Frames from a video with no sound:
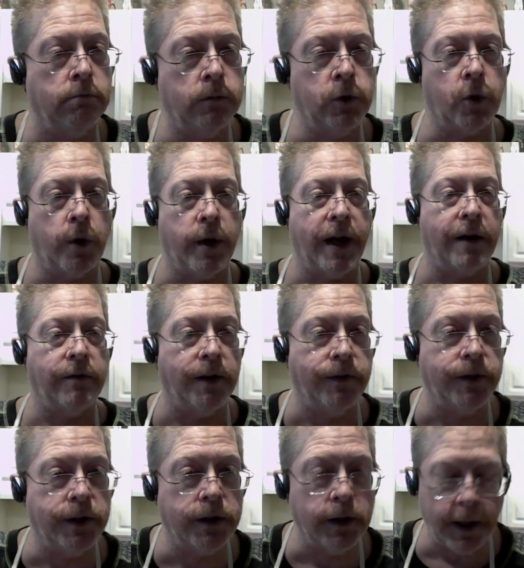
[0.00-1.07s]
So all you have left
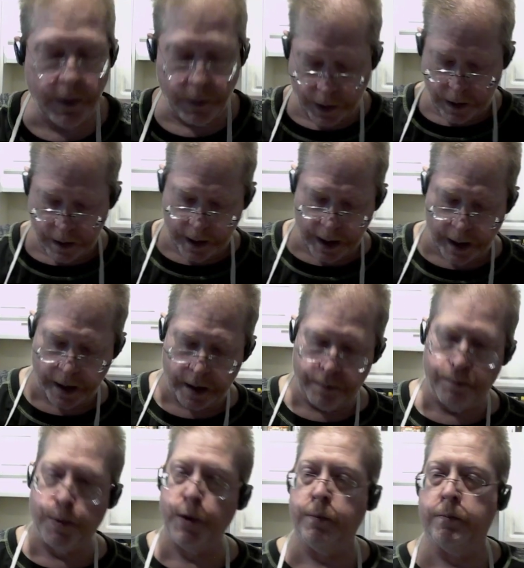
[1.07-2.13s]
is a liquid,
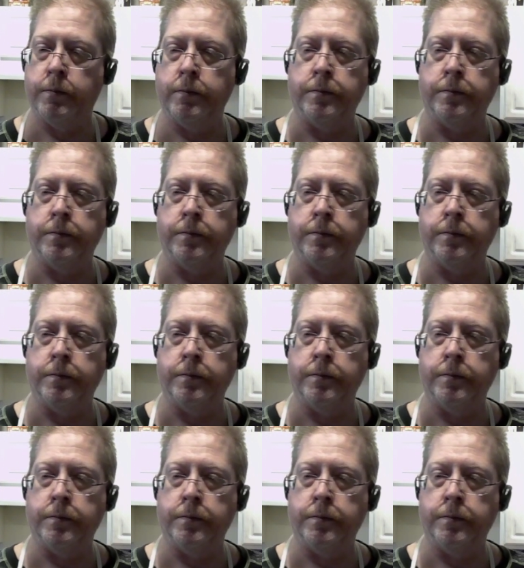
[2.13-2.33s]
and boom.